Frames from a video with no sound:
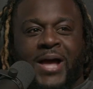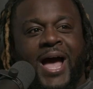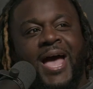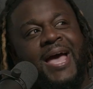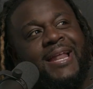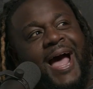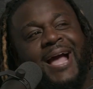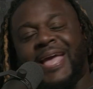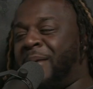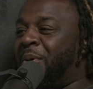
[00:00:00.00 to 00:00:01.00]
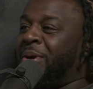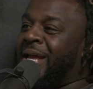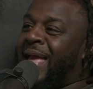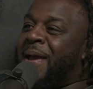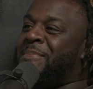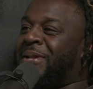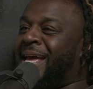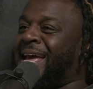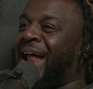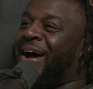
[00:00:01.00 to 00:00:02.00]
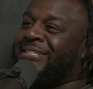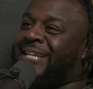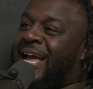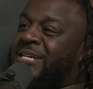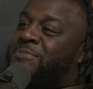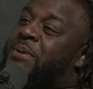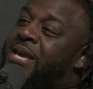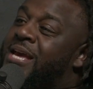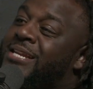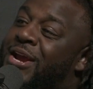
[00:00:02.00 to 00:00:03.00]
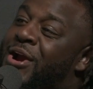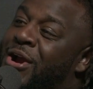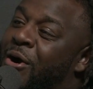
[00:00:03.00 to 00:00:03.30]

I had I came over the game plan. I was like, cause P and Derek